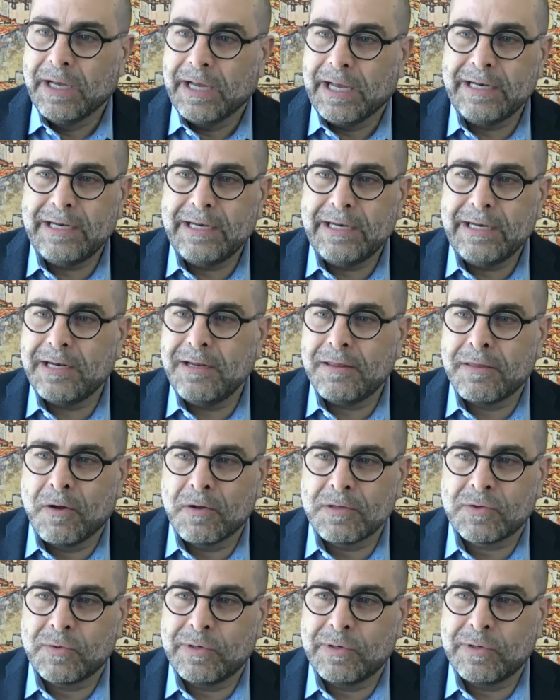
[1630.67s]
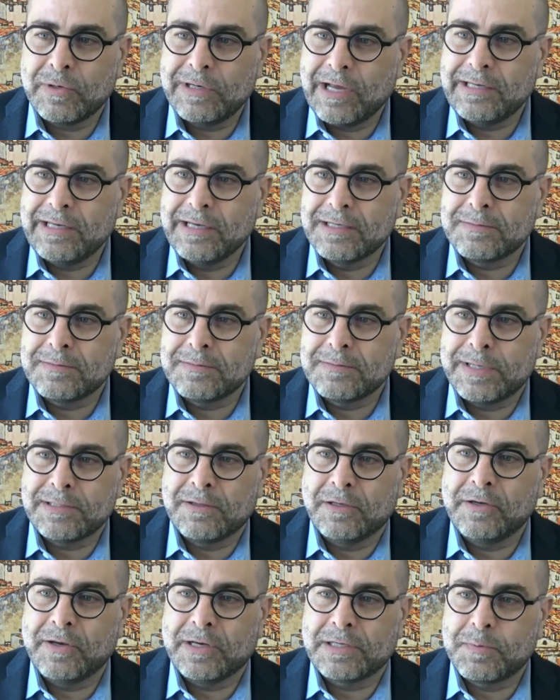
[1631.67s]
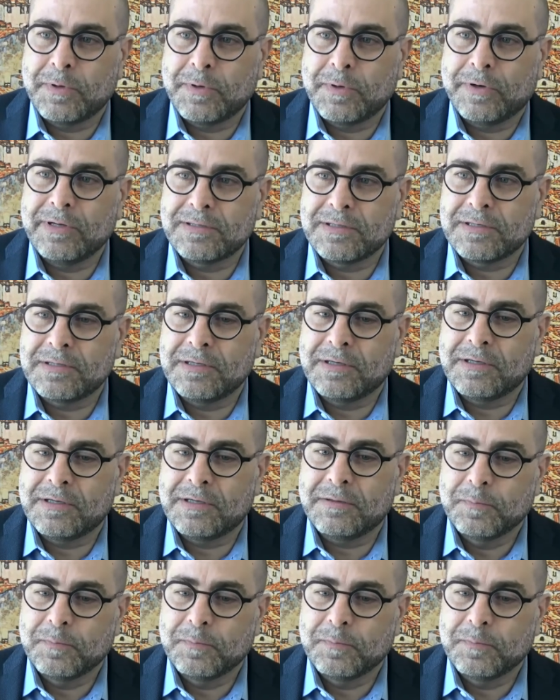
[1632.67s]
Any thoughts or any ideas based on your experiences here?